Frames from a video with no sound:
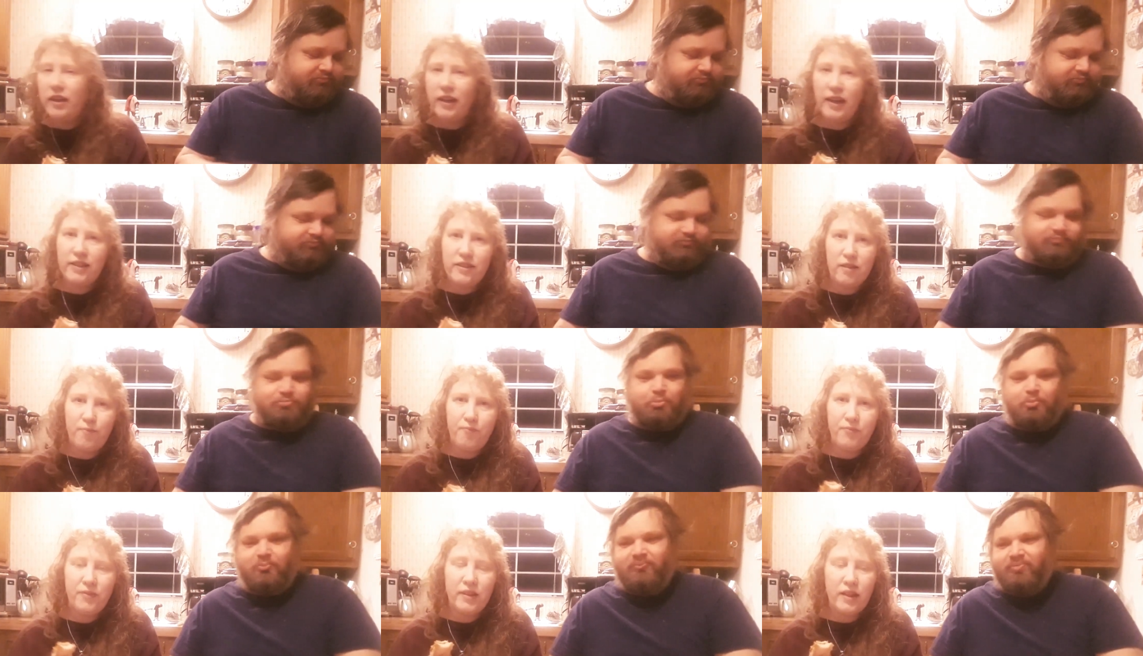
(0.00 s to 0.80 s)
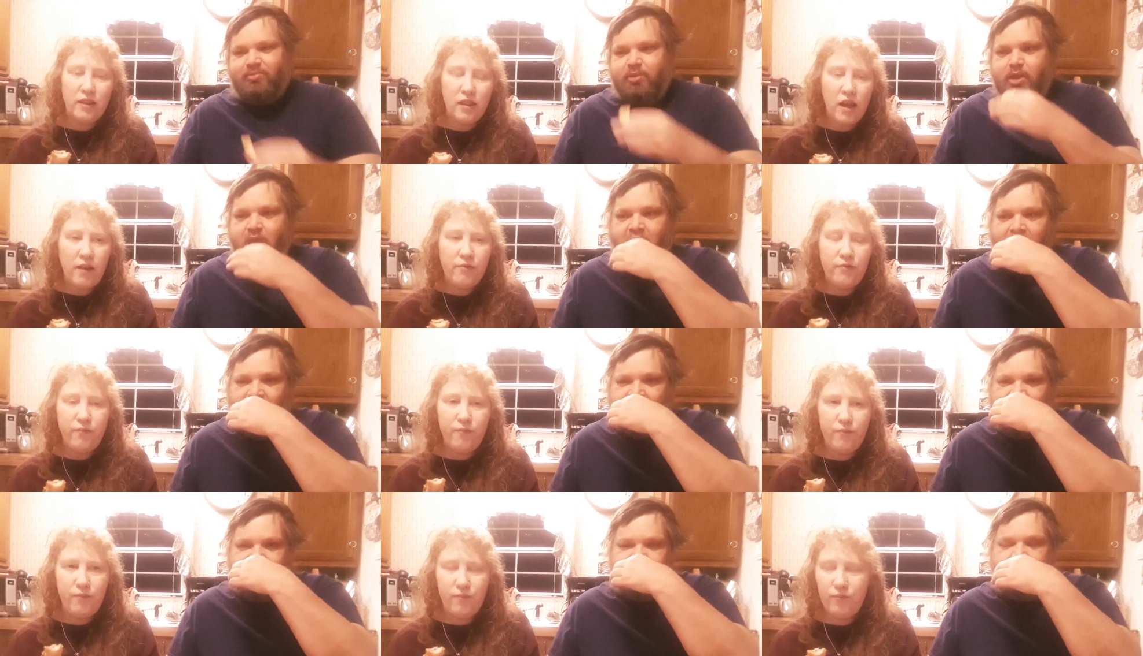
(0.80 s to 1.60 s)
Speaker 1: Guys, they love,
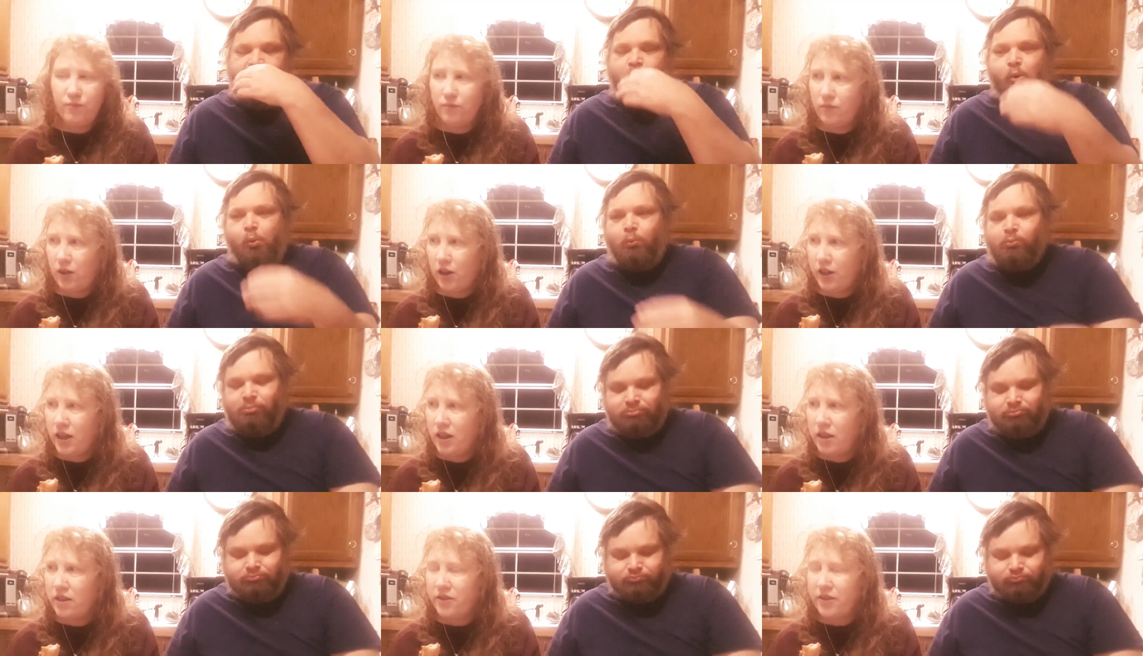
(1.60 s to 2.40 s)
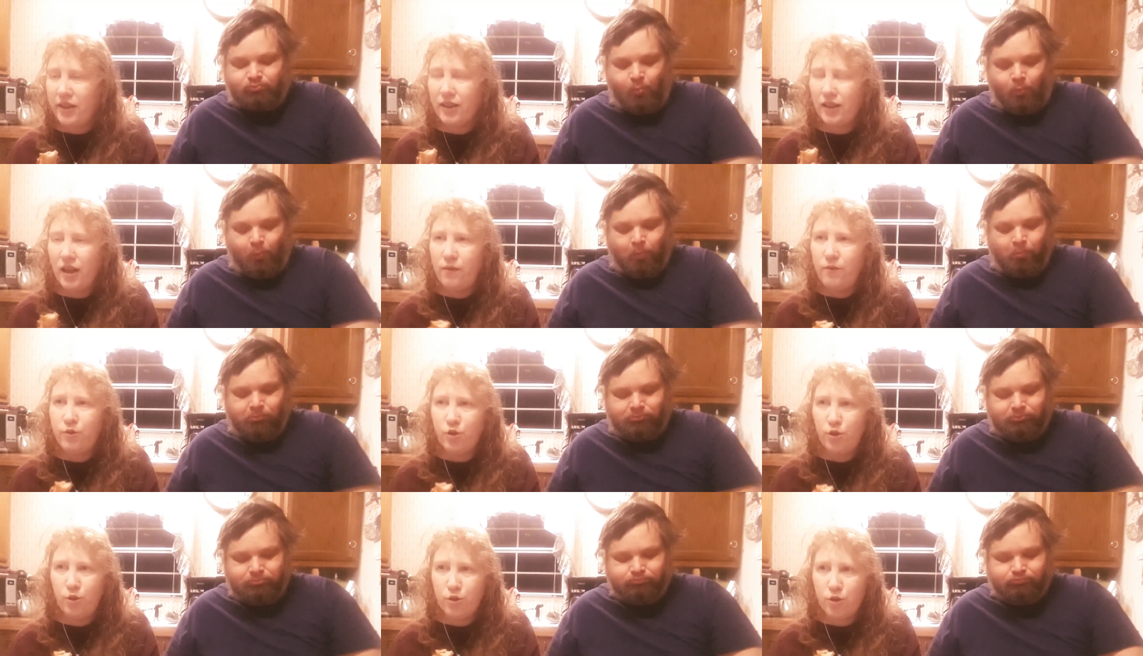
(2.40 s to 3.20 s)
or kitties, they love
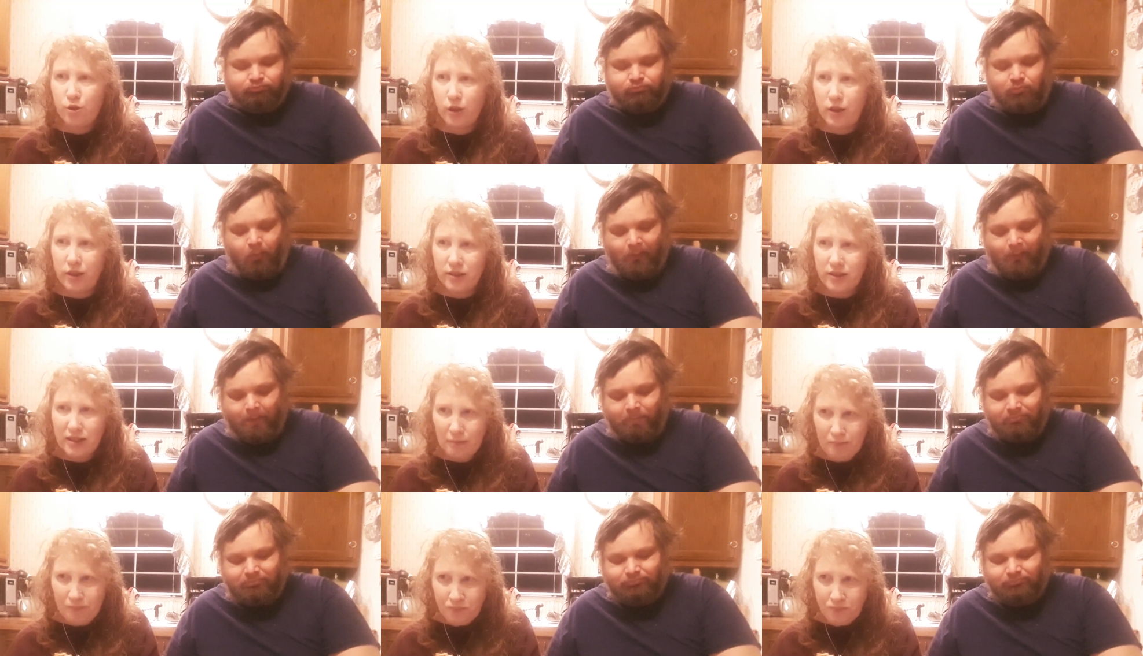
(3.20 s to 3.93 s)
shoestrings.